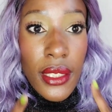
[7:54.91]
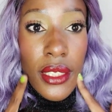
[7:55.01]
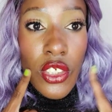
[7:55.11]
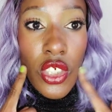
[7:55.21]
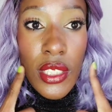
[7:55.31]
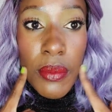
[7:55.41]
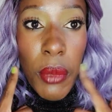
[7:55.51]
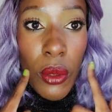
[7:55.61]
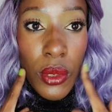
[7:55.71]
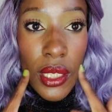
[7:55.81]
This is
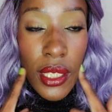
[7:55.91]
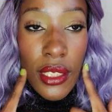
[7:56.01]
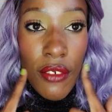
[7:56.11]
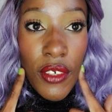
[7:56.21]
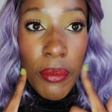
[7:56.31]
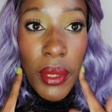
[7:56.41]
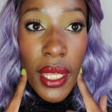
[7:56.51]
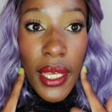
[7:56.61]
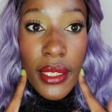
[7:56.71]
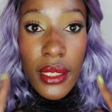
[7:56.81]
just powder that I've
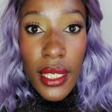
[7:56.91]
applied,